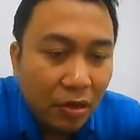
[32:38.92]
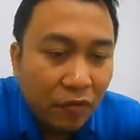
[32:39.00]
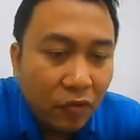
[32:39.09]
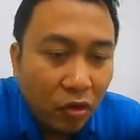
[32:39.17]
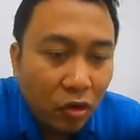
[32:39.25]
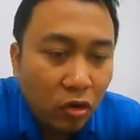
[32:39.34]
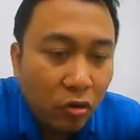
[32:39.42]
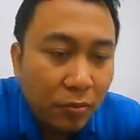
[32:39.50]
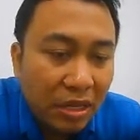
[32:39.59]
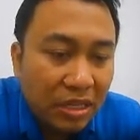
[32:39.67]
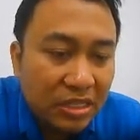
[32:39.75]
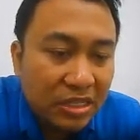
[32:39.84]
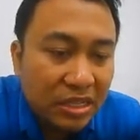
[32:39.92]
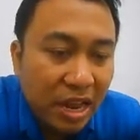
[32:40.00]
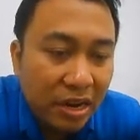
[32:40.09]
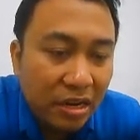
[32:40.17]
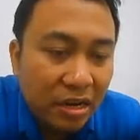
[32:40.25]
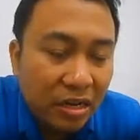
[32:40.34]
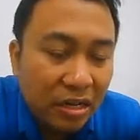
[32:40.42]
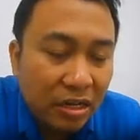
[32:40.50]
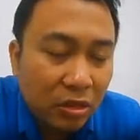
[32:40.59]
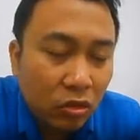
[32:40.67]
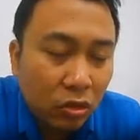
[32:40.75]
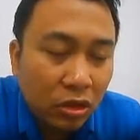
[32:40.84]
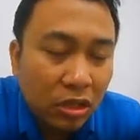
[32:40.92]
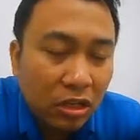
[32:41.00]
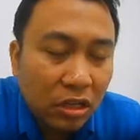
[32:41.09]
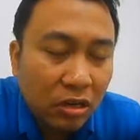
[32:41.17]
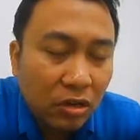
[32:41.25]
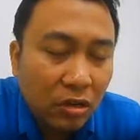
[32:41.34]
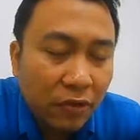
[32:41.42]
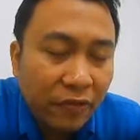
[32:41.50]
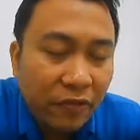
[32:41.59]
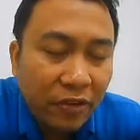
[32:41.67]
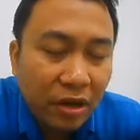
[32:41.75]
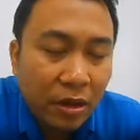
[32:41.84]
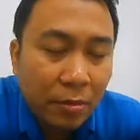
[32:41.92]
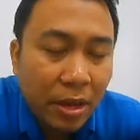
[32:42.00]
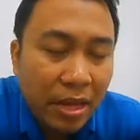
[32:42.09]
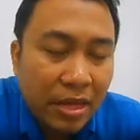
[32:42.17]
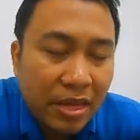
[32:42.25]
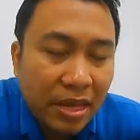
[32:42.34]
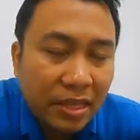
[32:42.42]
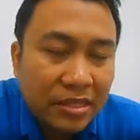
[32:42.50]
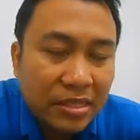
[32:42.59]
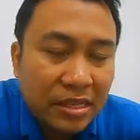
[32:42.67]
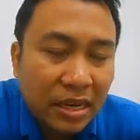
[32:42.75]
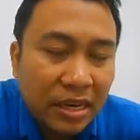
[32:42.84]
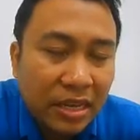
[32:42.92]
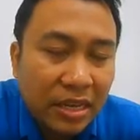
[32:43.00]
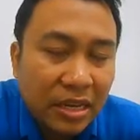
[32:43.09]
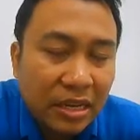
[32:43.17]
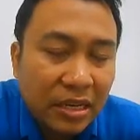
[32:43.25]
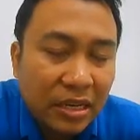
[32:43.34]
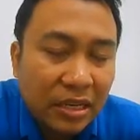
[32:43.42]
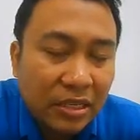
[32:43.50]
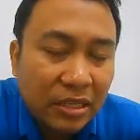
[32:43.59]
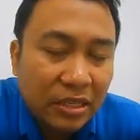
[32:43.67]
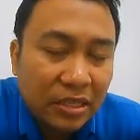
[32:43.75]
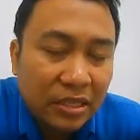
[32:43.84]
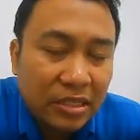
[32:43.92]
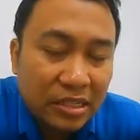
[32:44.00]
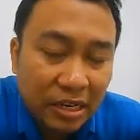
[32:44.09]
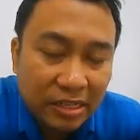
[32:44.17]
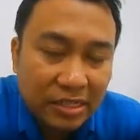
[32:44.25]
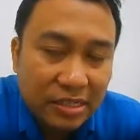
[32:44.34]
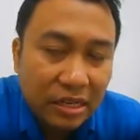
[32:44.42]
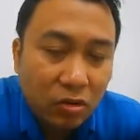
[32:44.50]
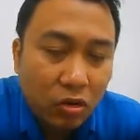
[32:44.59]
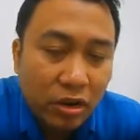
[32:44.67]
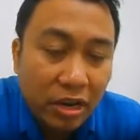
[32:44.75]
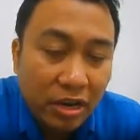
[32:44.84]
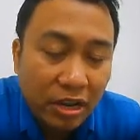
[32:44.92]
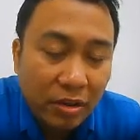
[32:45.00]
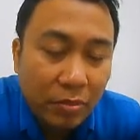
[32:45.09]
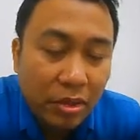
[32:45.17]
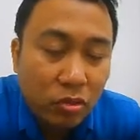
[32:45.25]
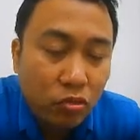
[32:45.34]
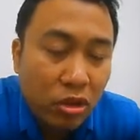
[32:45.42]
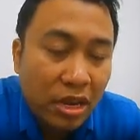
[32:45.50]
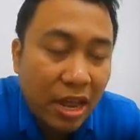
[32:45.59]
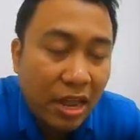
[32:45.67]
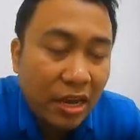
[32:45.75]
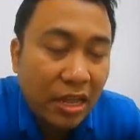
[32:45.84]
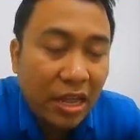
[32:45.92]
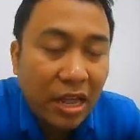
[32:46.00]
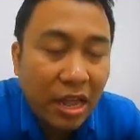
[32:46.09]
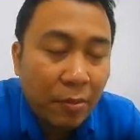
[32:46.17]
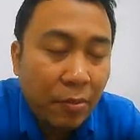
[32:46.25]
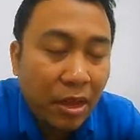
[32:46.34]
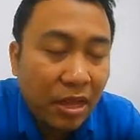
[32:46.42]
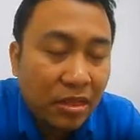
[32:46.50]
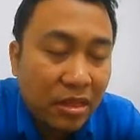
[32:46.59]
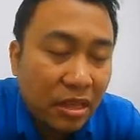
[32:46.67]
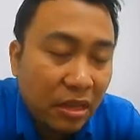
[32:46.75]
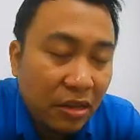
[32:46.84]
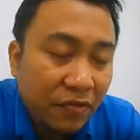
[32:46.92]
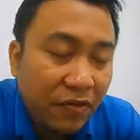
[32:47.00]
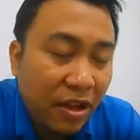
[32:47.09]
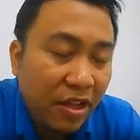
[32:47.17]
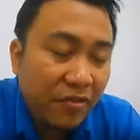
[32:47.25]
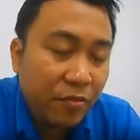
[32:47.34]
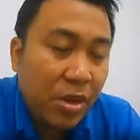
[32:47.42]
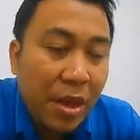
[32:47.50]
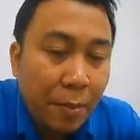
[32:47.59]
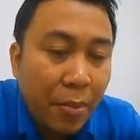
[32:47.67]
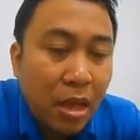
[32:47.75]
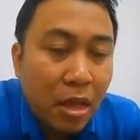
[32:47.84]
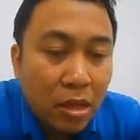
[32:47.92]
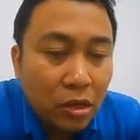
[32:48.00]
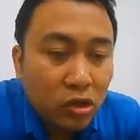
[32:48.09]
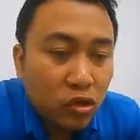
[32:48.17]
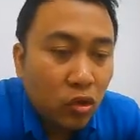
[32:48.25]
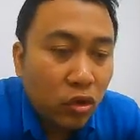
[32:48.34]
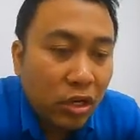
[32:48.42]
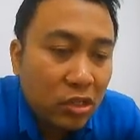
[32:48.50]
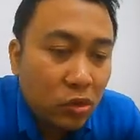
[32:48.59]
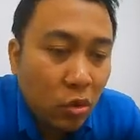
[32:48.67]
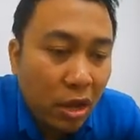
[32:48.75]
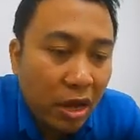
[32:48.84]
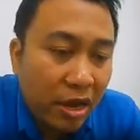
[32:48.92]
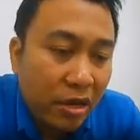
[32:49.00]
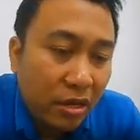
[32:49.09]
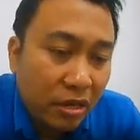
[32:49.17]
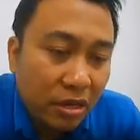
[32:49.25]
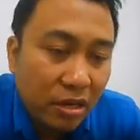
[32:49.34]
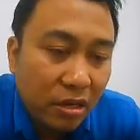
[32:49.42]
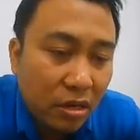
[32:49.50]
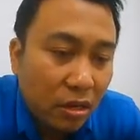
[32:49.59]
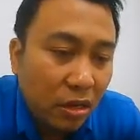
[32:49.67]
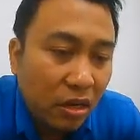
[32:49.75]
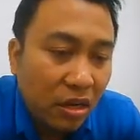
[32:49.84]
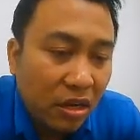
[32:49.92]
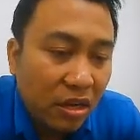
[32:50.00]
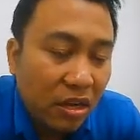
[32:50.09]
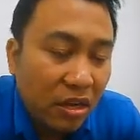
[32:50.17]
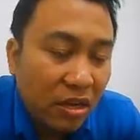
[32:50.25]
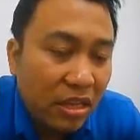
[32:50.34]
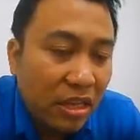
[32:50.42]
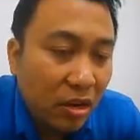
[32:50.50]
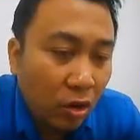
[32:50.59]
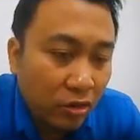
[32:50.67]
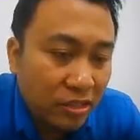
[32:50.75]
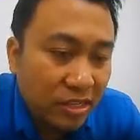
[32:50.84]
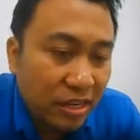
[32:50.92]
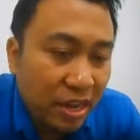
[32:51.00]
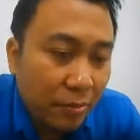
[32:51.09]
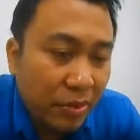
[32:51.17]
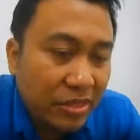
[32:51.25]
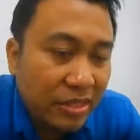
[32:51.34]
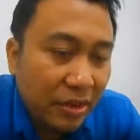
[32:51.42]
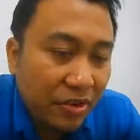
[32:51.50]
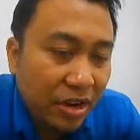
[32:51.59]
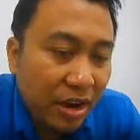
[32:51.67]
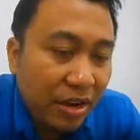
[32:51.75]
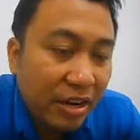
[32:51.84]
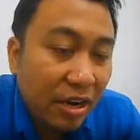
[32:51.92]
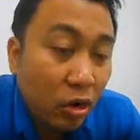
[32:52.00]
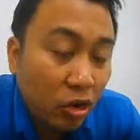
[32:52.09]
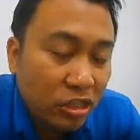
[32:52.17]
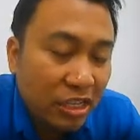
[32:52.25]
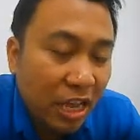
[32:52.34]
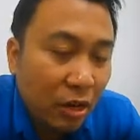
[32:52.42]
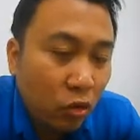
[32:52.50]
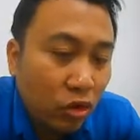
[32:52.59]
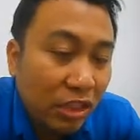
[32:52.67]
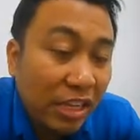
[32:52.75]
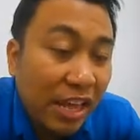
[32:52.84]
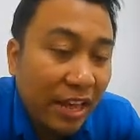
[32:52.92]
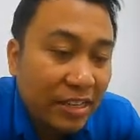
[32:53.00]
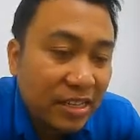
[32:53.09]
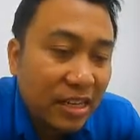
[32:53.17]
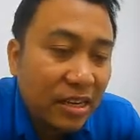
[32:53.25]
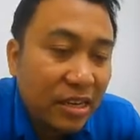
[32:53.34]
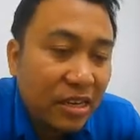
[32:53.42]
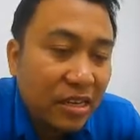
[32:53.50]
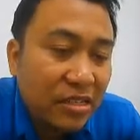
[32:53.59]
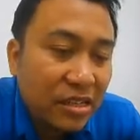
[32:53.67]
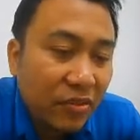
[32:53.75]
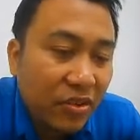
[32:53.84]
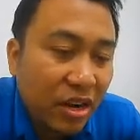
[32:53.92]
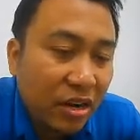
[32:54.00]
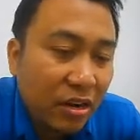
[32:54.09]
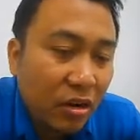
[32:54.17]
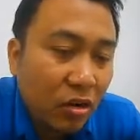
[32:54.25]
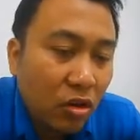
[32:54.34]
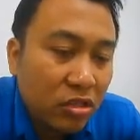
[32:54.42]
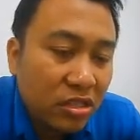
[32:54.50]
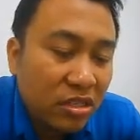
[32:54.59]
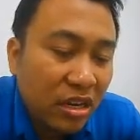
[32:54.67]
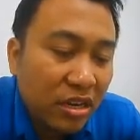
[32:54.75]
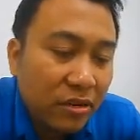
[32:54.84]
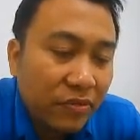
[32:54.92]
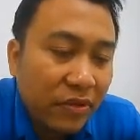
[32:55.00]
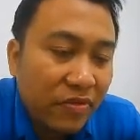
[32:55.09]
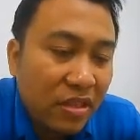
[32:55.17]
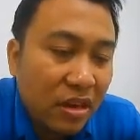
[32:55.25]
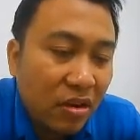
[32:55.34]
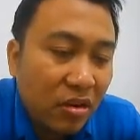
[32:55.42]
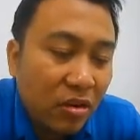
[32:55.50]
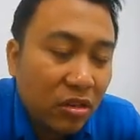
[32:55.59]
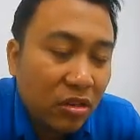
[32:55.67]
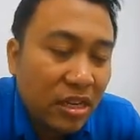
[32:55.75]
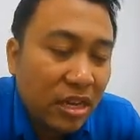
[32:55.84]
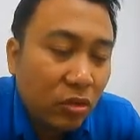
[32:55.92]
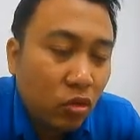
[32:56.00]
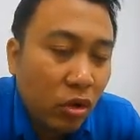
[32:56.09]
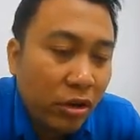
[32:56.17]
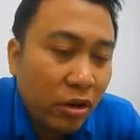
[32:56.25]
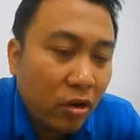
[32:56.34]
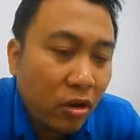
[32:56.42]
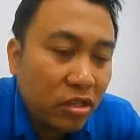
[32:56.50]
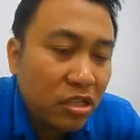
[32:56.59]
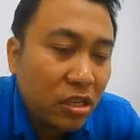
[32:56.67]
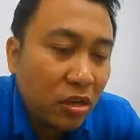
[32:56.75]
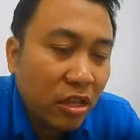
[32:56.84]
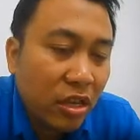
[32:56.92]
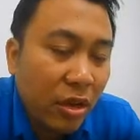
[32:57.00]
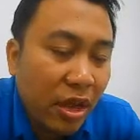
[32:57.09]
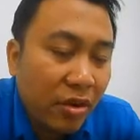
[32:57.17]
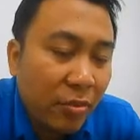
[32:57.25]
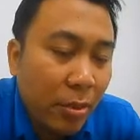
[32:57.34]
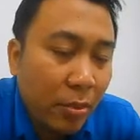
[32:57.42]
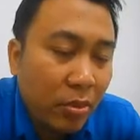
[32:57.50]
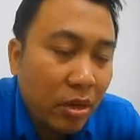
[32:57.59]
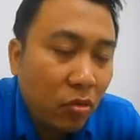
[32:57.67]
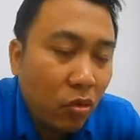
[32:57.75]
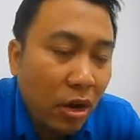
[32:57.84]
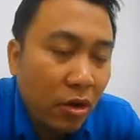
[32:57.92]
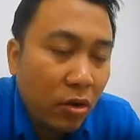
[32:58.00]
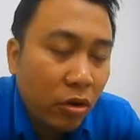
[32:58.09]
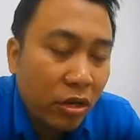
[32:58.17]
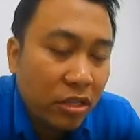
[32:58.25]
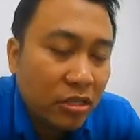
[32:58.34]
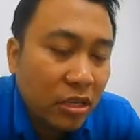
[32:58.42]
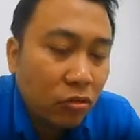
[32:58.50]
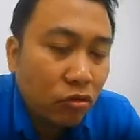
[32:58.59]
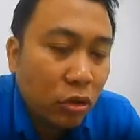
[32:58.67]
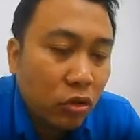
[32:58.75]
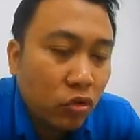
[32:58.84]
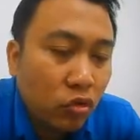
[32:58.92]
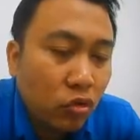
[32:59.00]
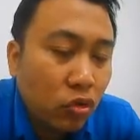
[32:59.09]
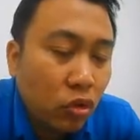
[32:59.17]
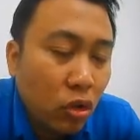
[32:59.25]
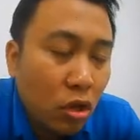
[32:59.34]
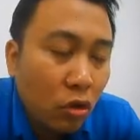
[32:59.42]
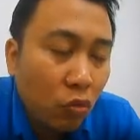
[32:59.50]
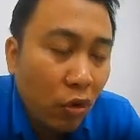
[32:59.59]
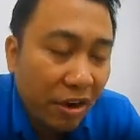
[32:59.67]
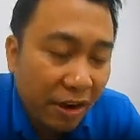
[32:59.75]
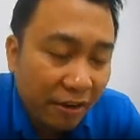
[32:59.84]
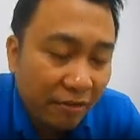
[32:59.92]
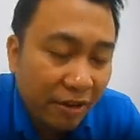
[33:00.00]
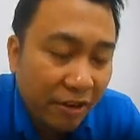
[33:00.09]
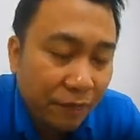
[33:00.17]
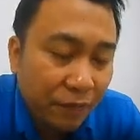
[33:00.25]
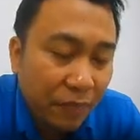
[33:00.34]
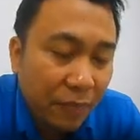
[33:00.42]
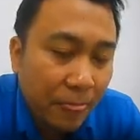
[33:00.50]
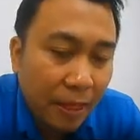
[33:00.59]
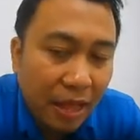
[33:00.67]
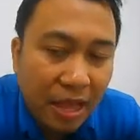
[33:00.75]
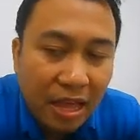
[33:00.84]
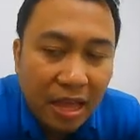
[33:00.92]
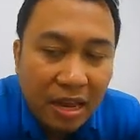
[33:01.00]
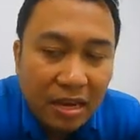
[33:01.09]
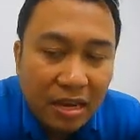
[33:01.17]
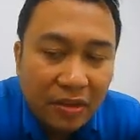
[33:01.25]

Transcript: Volume means that the total of buying and selling shares, on the day between 9 a.m. until 5 p.m. So this one, in lots, that means 700 lots, LOTS, 700 lots, 350 lots, and 200 lots. Okay, and remember, one lot is equal to 100. And